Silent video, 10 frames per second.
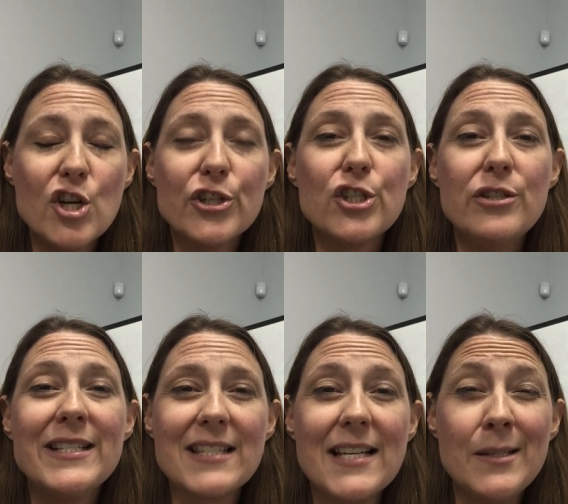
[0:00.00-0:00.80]

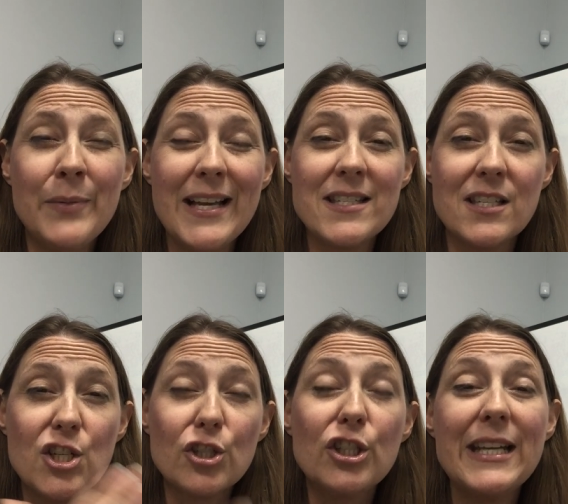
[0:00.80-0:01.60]
students' lesson plans, as
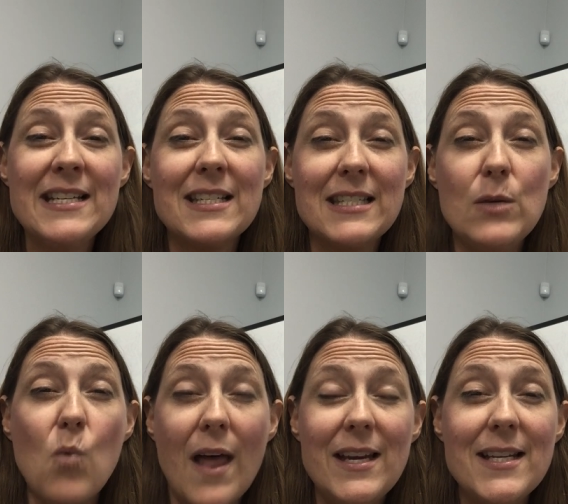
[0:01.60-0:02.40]
you're looking to see
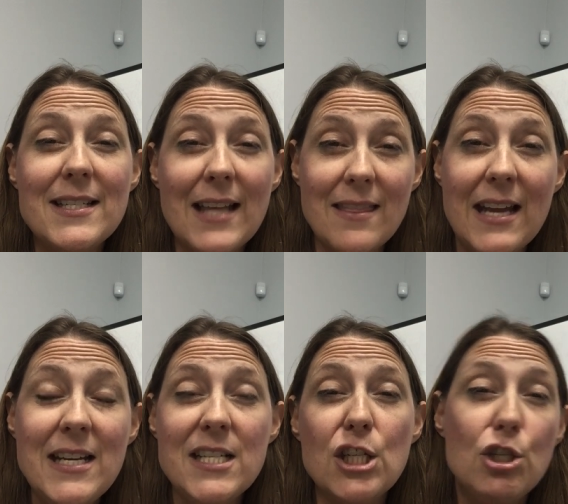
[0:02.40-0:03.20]
what it is that they
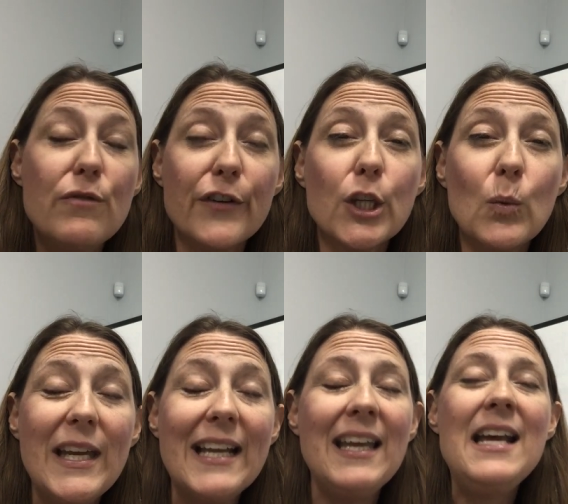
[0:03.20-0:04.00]
need to do for the
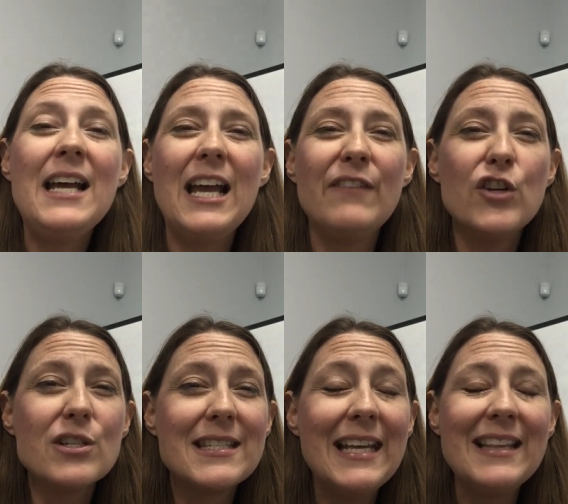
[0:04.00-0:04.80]
week, if you're
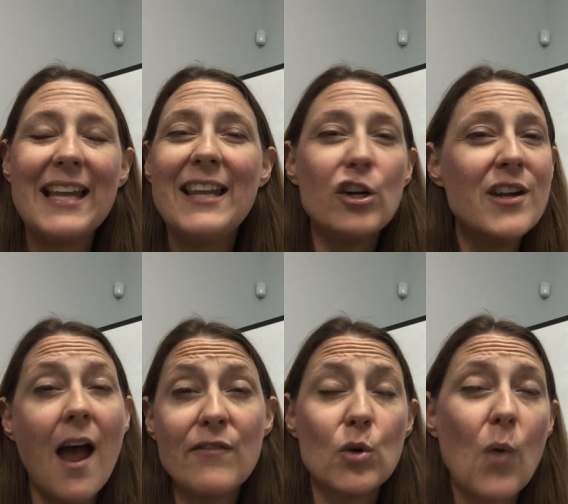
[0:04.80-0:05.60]
seeing that they're
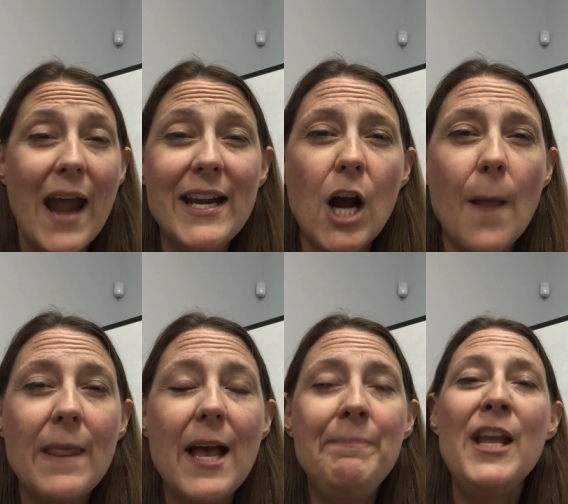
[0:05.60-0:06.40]
never writing on
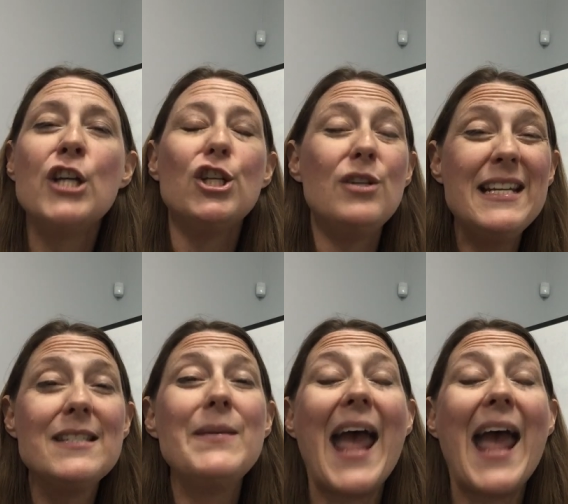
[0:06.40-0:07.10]
them, you need to